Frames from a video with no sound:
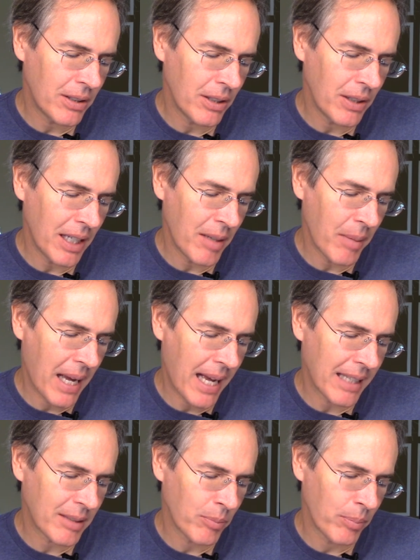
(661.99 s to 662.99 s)
to him
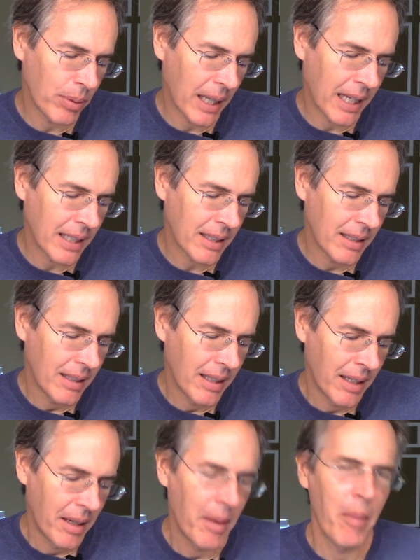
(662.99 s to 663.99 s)
as blank.
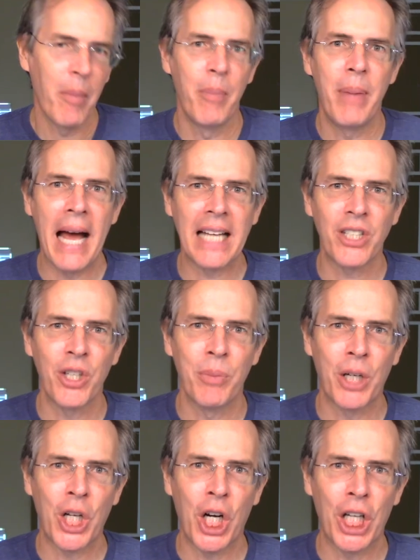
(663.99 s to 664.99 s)

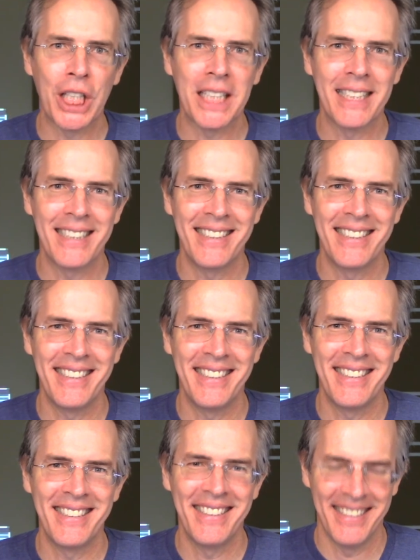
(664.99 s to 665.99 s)
Batchima call it.
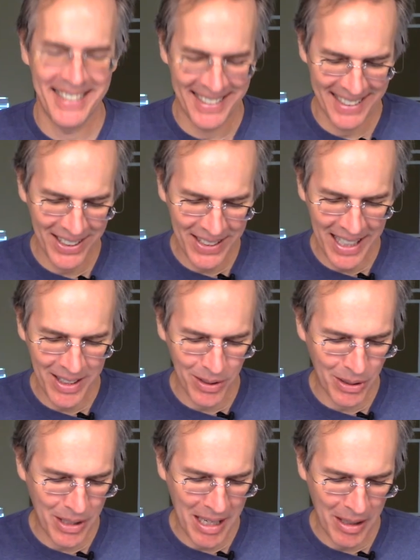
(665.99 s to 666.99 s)
Okay, those are
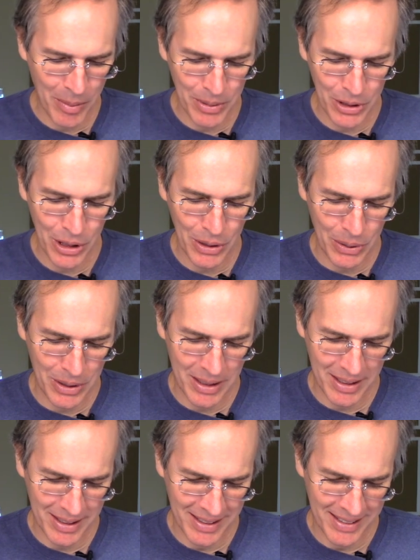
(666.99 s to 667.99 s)
terrible jokes.
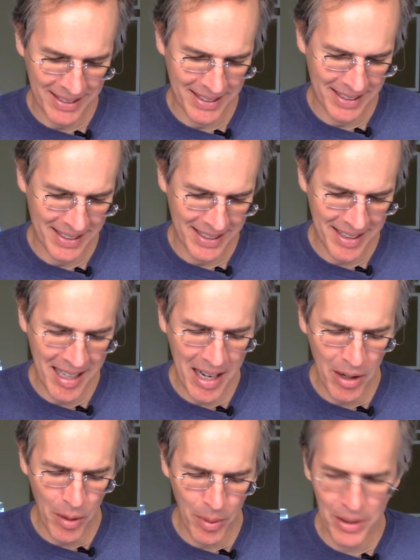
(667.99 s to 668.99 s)

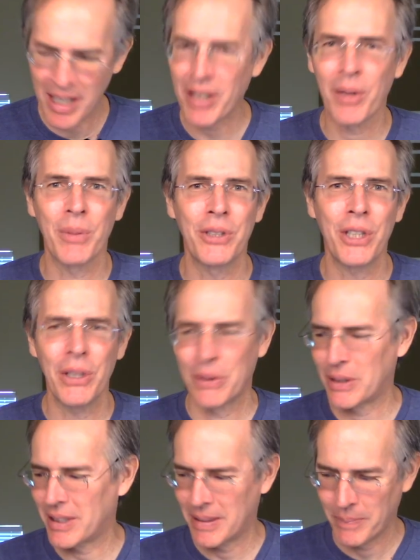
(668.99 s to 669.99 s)
Terrible, terrible
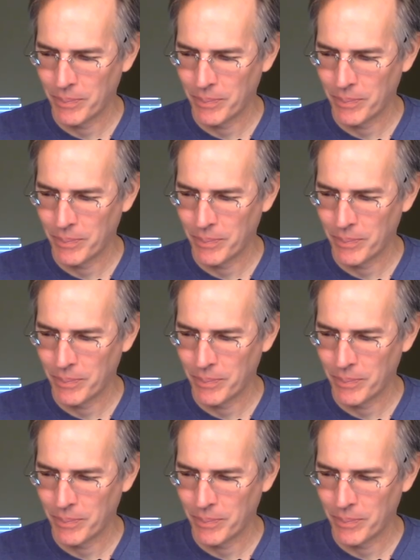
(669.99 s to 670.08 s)
jokes.